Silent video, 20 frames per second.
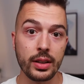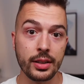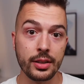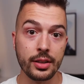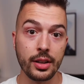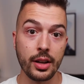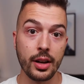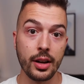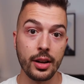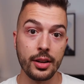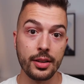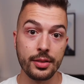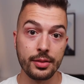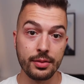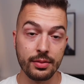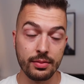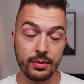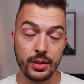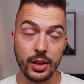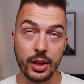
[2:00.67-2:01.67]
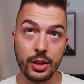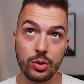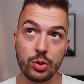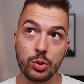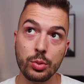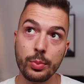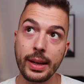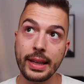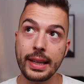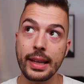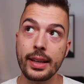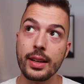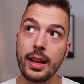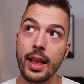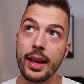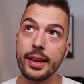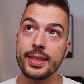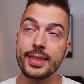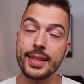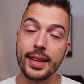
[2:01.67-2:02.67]
into making
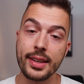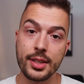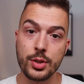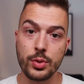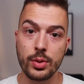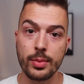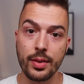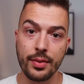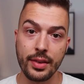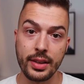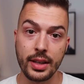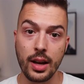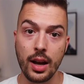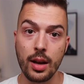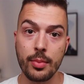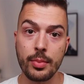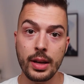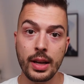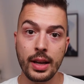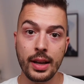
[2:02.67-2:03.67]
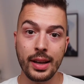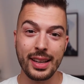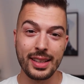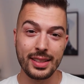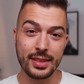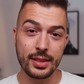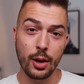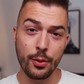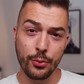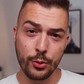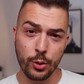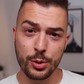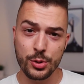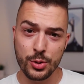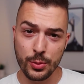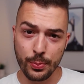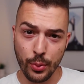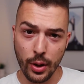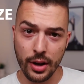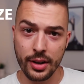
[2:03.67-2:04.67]
like steady stream of income is, of course,
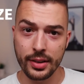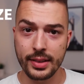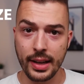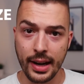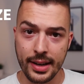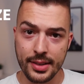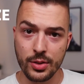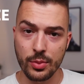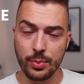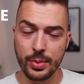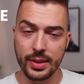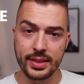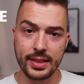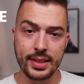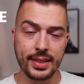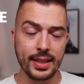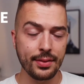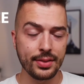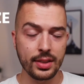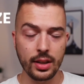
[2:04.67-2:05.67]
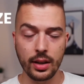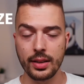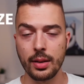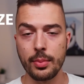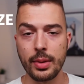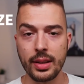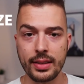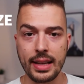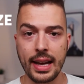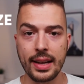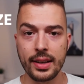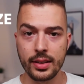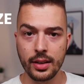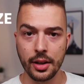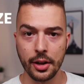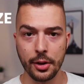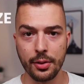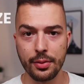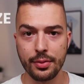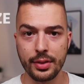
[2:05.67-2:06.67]
to productize your business. I've talked about that in
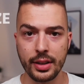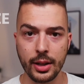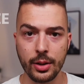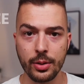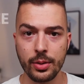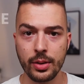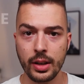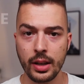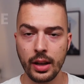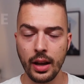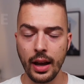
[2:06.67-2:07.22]
another video.